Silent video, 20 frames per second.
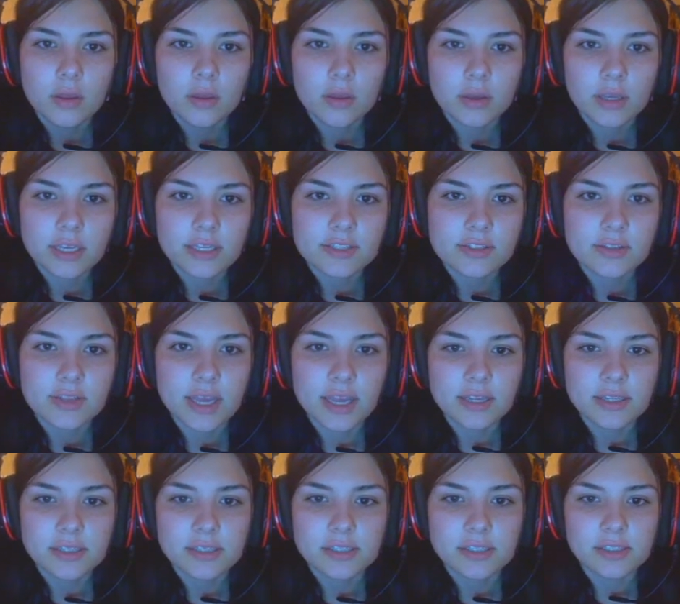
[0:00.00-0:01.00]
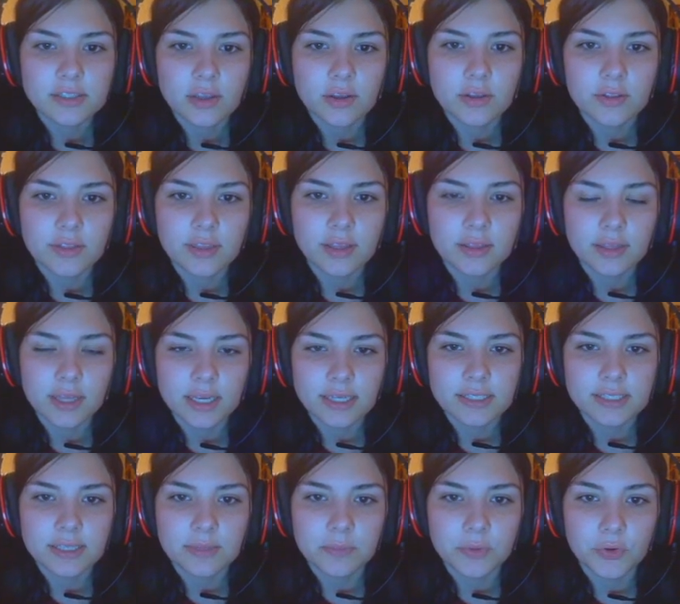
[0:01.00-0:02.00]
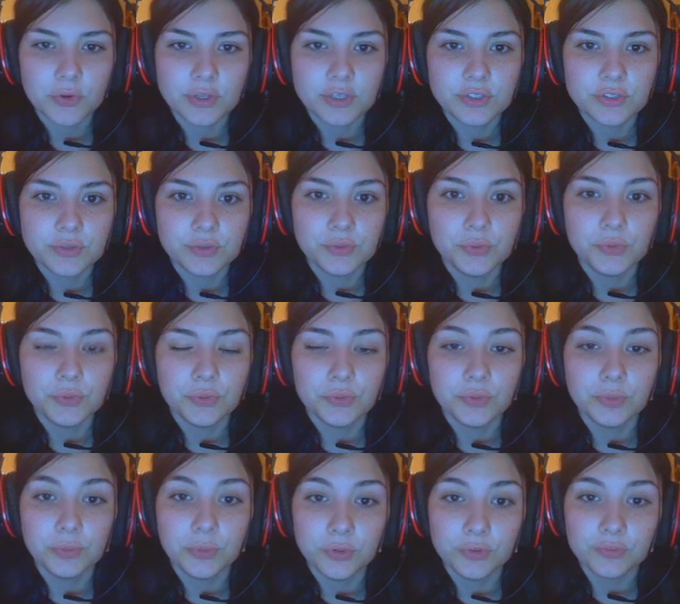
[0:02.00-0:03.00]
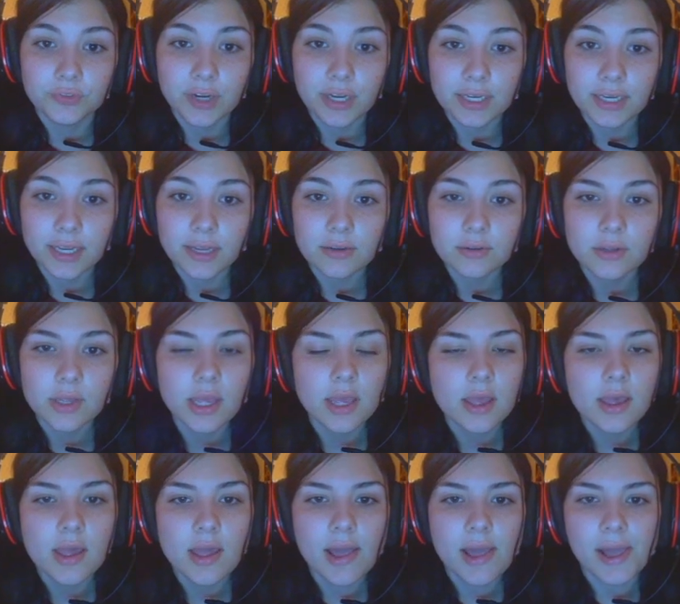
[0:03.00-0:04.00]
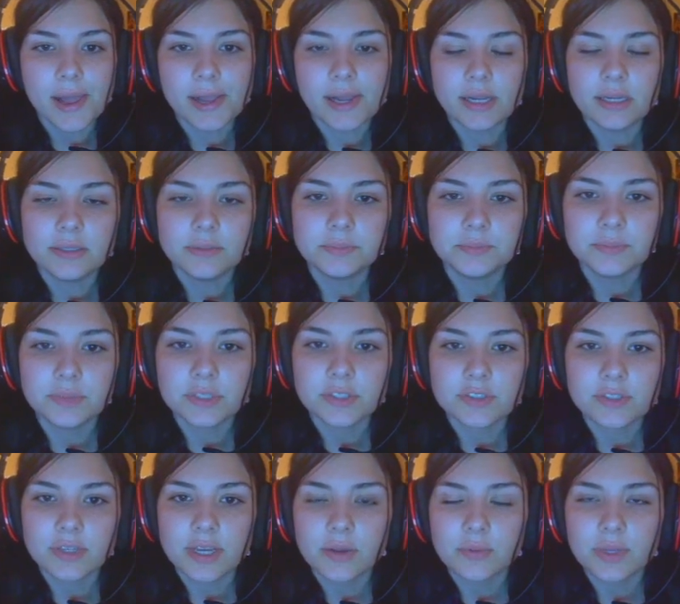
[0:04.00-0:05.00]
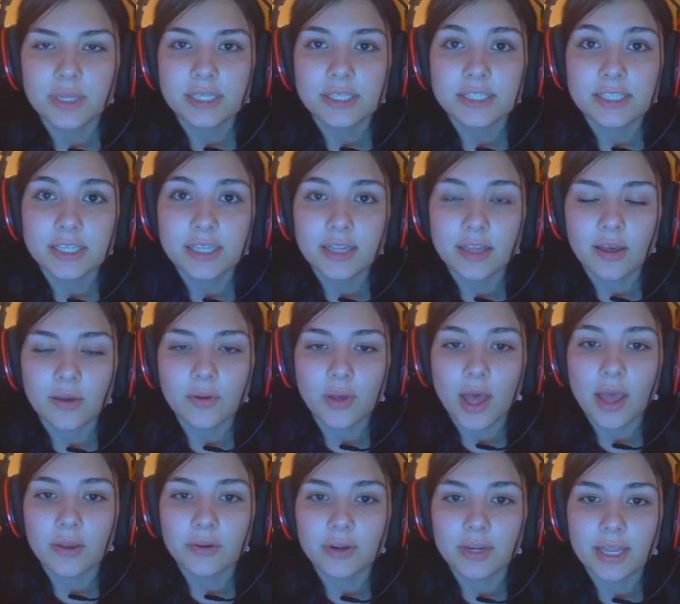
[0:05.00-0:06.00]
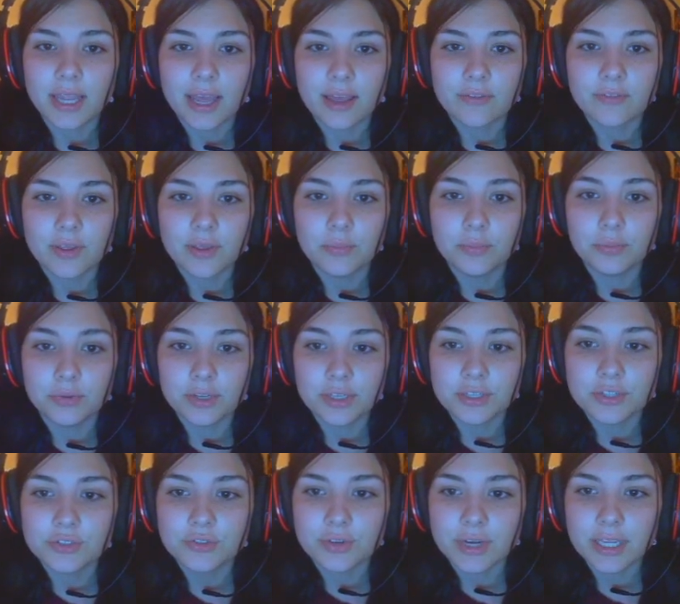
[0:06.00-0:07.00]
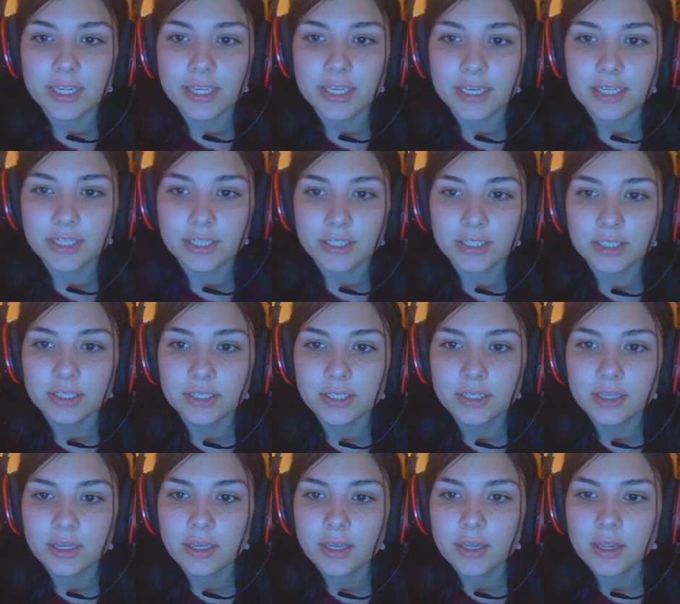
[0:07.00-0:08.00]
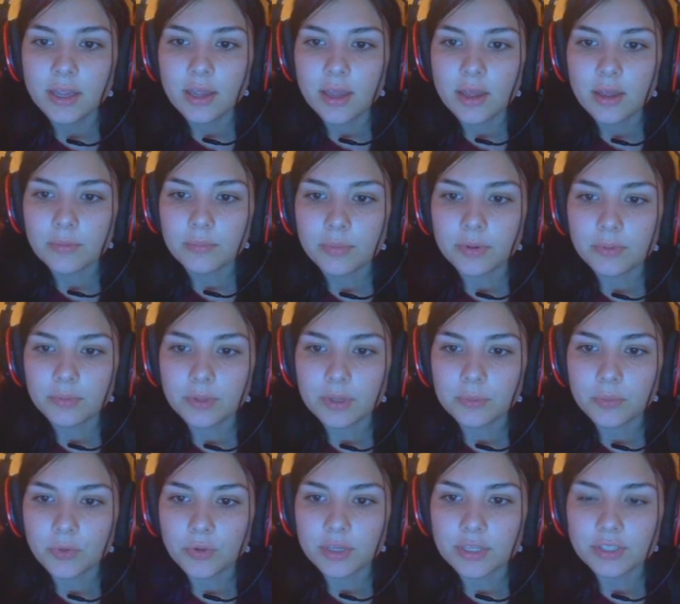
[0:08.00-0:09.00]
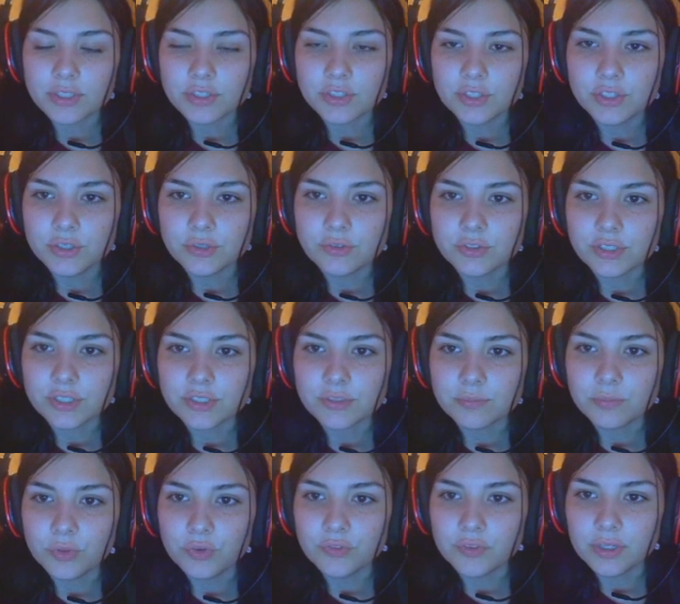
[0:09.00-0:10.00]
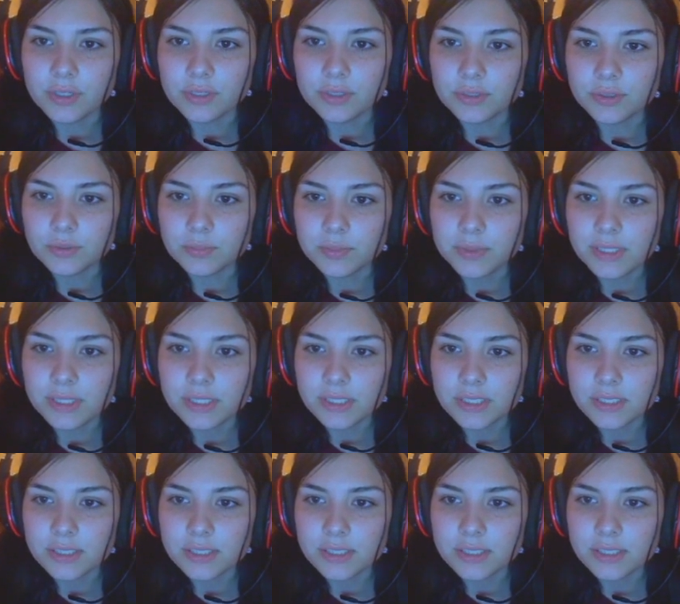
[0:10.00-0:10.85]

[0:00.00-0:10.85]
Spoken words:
Okay, so that is all the lights I'm going to remove right now. So now we could see that I already have a bridge right here, but what I'm going to do is just move it a little bit.